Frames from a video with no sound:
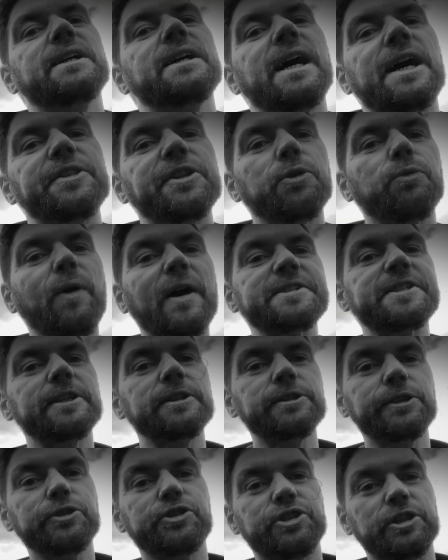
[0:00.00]
and the
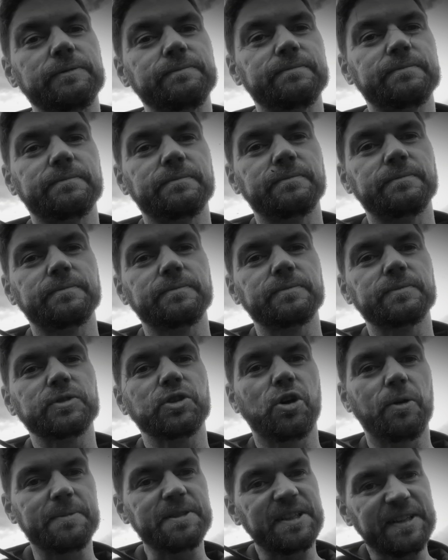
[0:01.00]
resolution
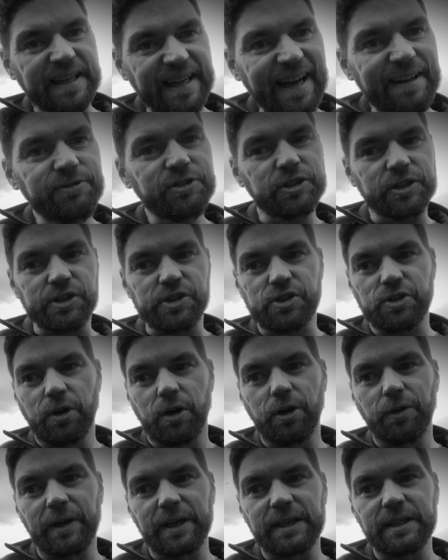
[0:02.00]
comes at the end of the
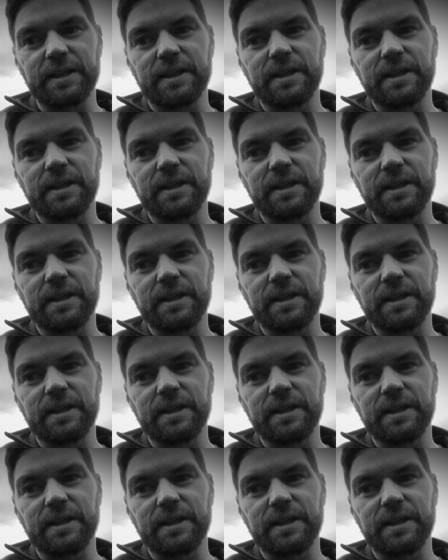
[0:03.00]
story,